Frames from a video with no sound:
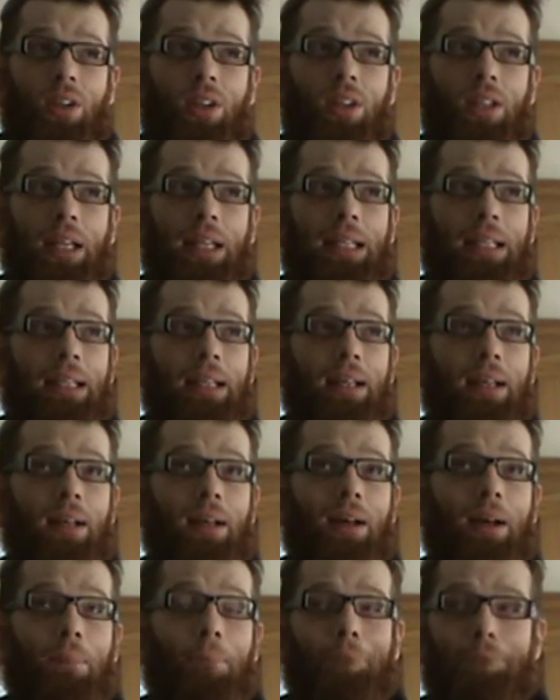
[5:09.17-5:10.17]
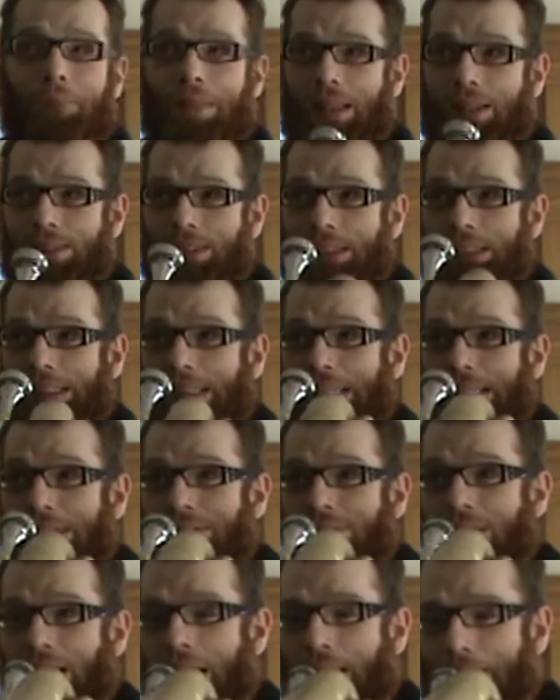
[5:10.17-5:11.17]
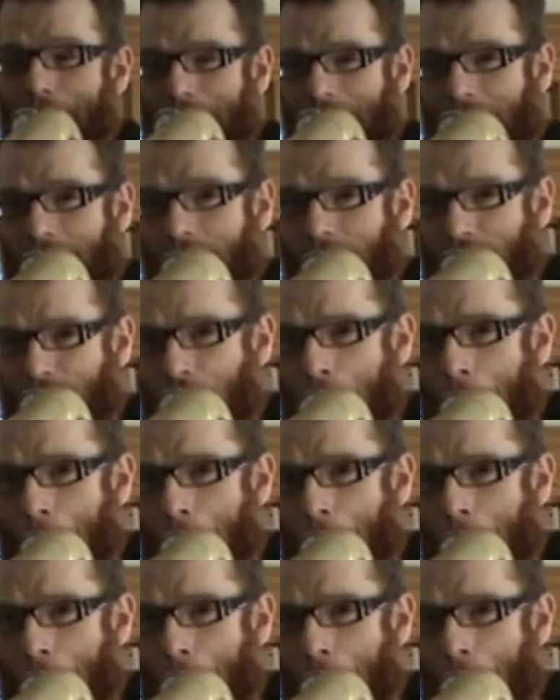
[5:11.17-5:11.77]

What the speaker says: like, let's see, E flat, F.